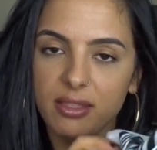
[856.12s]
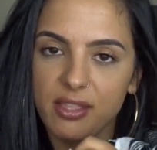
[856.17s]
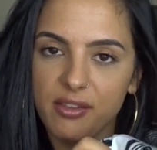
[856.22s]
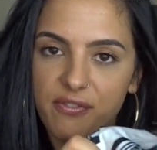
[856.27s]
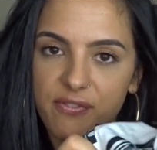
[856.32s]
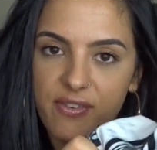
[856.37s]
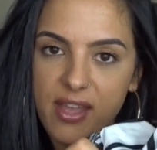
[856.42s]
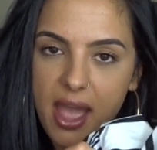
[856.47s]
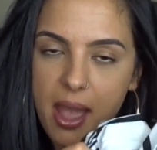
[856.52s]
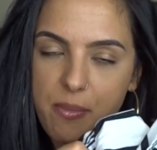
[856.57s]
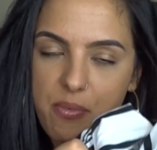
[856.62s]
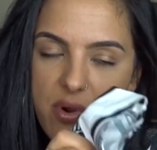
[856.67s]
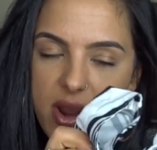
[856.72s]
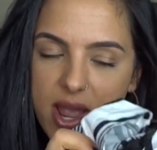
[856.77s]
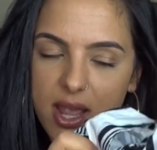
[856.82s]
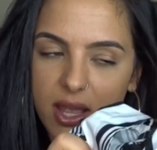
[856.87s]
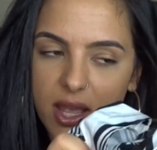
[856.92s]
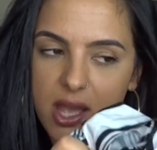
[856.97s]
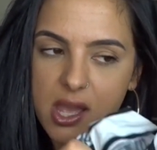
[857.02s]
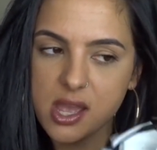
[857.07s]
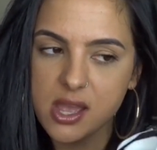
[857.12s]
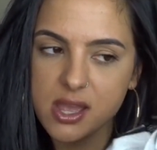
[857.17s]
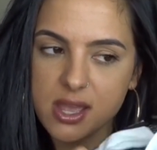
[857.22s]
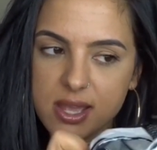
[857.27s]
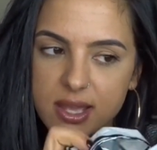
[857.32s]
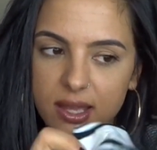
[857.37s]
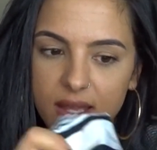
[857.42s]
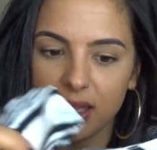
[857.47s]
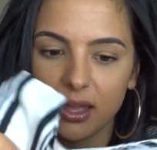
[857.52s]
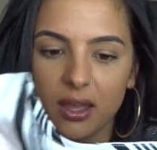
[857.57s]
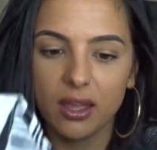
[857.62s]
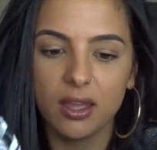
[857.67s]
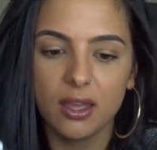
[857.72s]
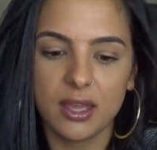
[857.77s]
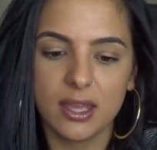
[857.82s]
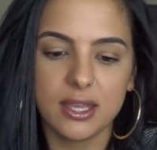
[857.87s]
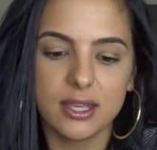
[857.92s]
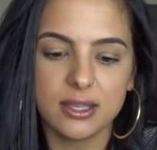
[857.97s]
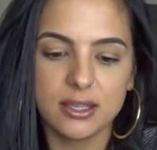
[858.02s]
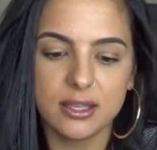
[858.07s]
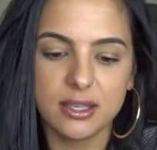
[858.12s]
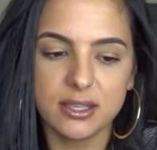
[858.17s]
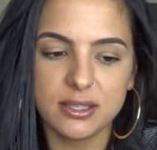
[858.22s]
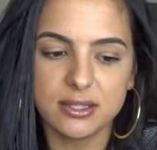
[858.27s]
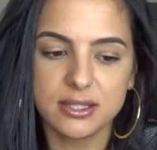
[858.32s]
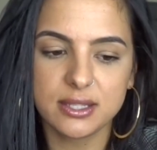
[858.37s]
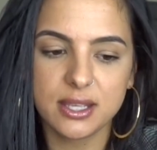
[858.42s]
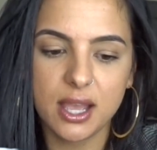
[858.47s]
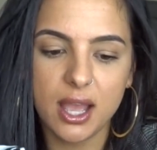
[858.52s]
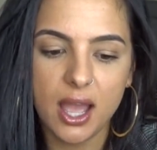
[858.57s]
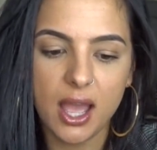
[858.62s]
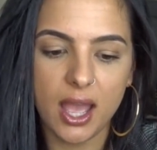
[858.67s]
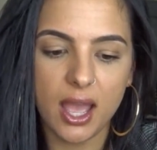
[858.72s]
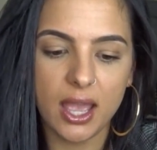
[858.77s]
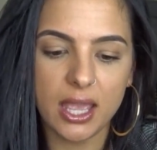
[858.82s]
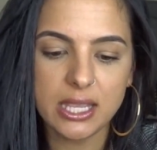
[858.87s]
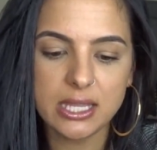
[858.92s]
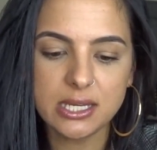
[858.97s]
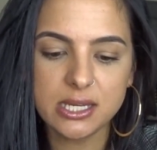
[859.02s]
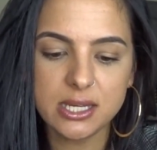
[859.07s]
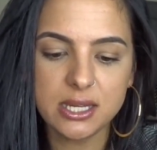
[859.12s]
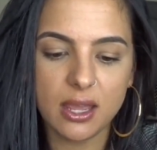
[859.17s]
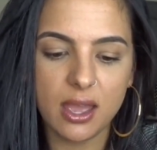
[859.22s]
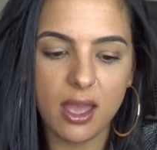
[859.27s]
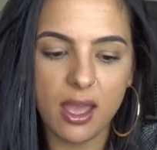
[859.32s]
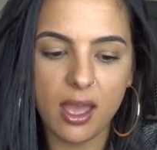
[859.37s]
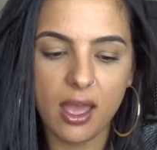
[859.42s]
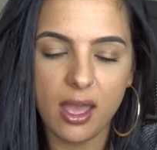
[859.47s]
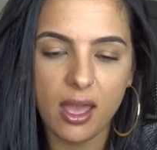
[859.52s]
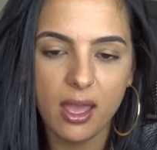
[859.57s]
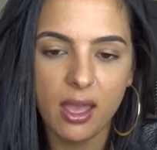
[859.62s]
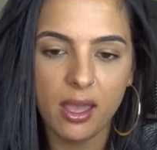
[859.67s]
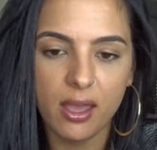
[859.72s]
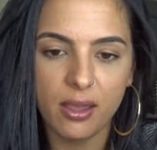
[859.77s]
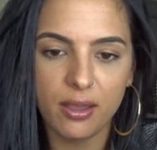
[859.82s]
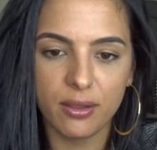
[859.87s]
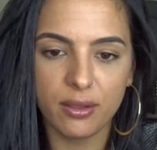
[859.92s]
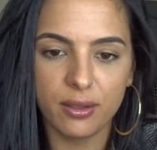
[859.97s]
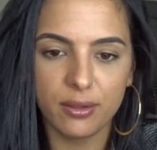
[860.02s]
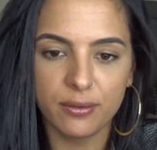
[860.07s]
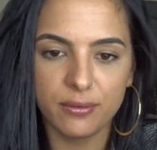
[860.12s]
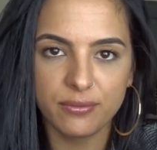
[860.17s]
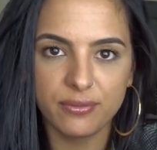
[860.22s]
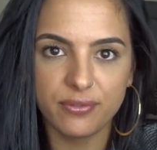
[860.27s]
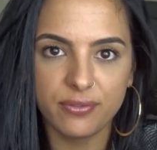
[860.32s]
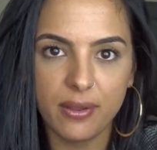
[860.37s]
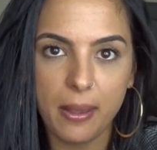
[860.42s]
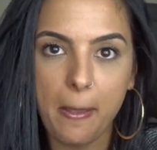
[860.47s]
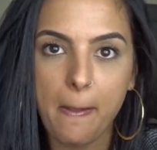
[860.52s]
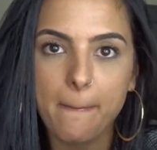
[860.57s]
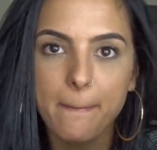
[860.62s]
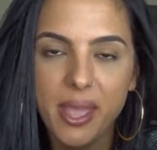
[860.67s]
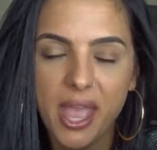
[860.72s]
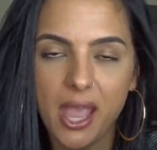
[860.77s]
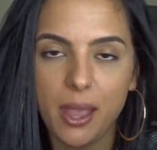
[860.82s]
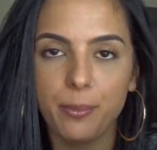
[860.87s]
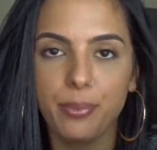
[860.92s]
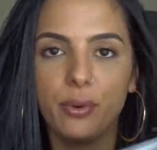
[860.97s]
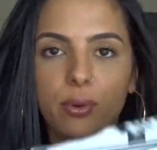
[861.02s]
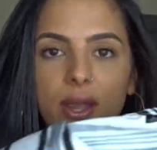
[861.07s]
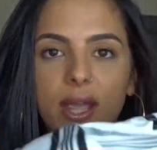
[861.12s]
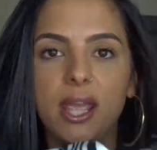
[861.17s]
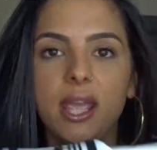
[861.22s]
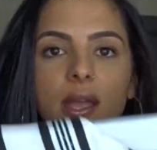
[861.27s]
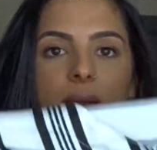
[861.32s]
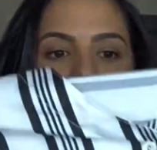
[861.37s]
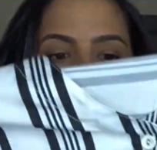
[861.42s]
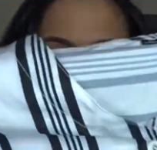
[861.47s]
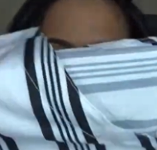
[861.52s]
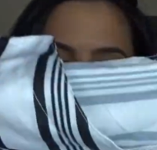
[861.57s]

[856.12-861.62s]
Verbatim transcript: The fabric is kind of papery,